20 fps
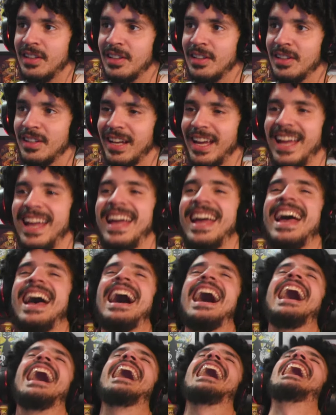Ha
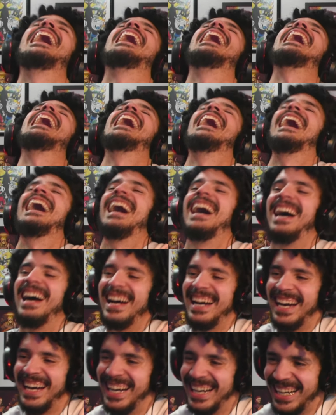ha ha!
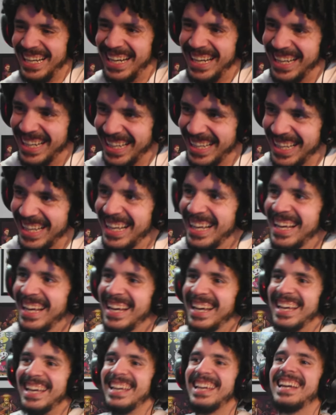
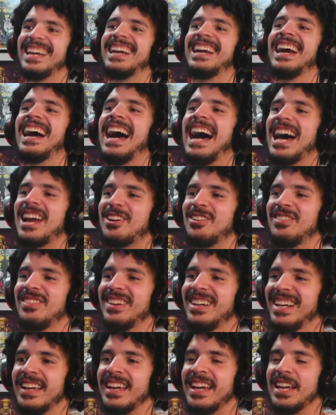Got him.
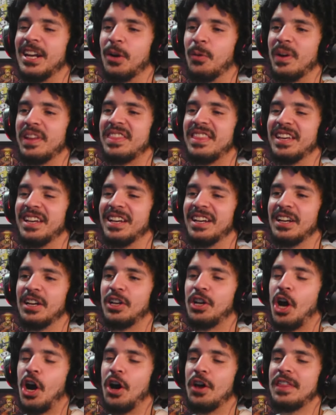Hit her with the
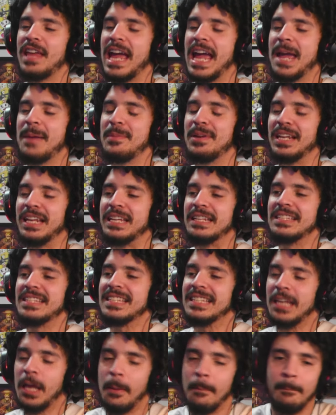call the
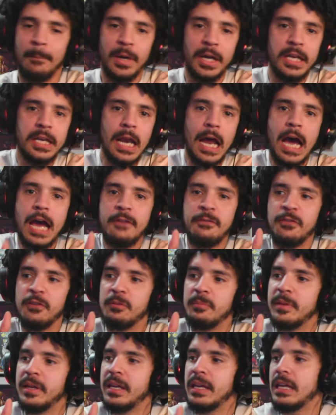ambulance, but not for
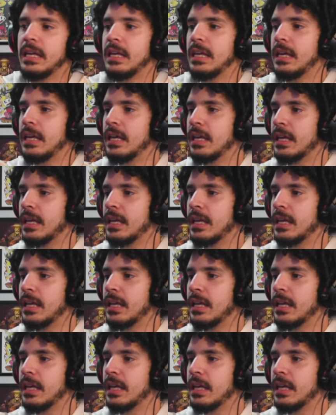me.